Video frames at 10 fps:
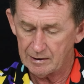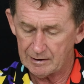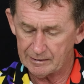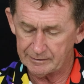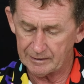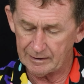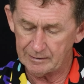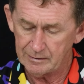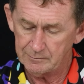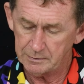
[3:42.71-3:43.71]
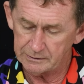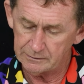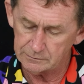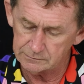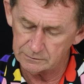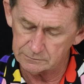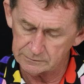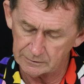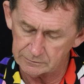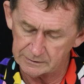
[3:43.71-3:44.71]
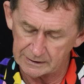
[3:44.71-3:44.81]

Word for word: And but no